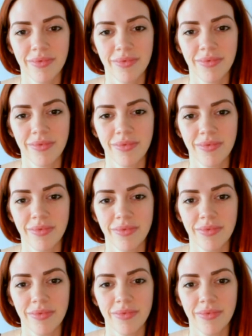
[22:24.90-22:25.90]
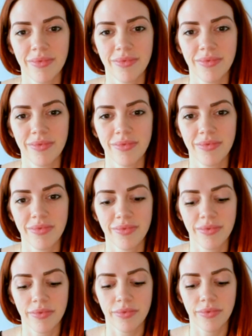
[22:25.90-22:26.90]

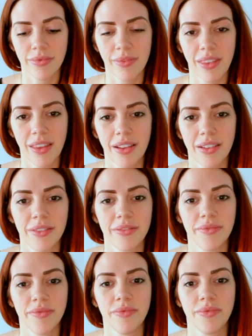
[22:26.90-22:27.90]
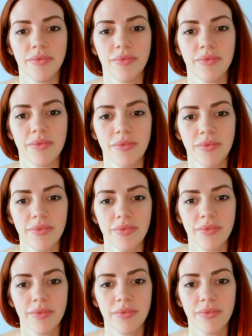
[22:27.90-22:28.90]

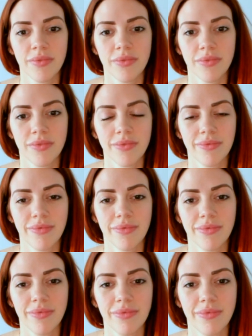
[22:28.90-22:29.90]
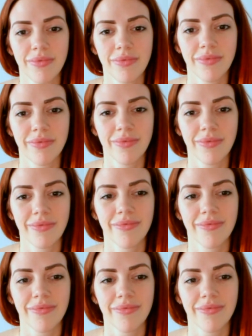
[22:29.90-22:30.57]
[no speech]